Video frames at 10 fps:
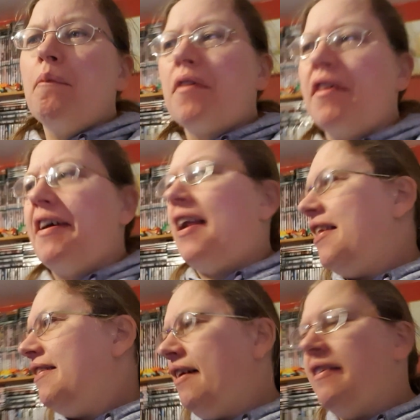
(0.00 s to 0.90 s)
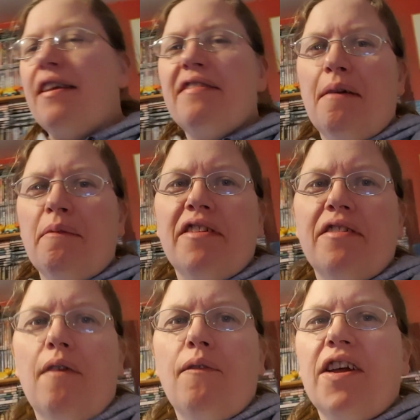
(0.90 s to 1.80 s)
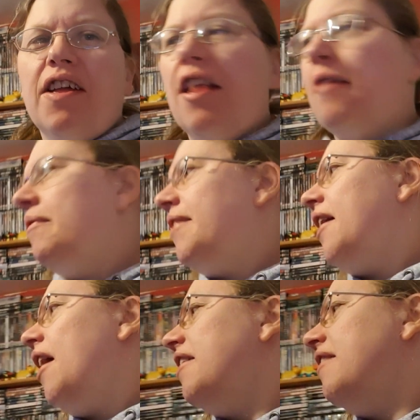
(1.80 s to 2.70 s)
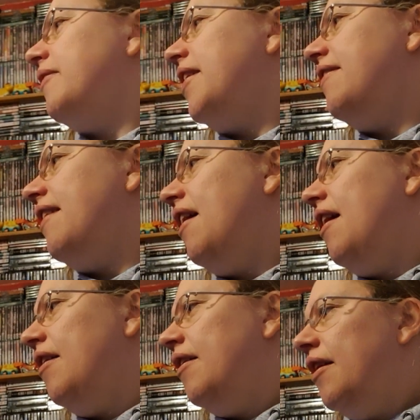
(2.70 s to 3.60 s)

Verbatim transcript: because Sammy, like I said, Sammy does not feed hundreds, And I use free tart.